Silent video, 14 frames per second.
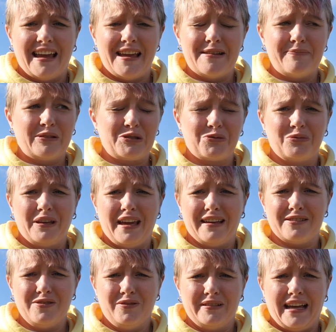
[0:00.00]
Um, so yeah,
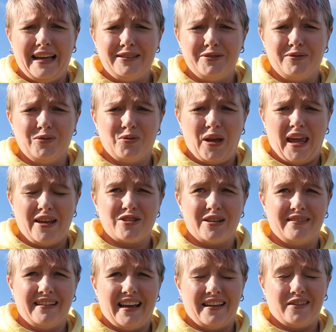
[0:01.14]
it's not ideal
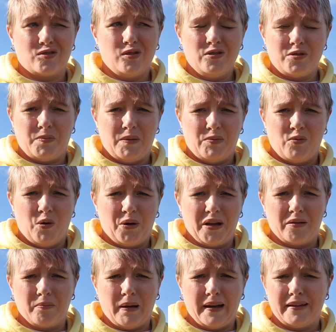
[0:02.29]
location and there's lots of people
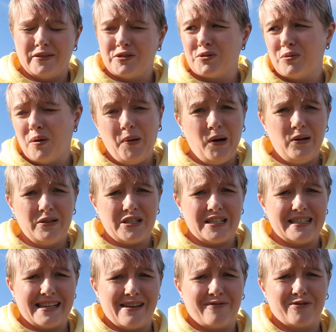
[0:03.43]
walking by, so
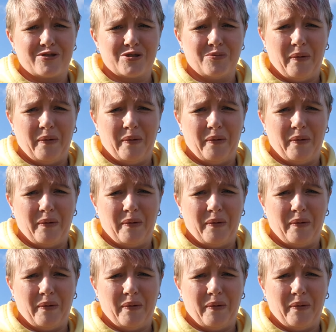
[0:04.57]
apologies if there's some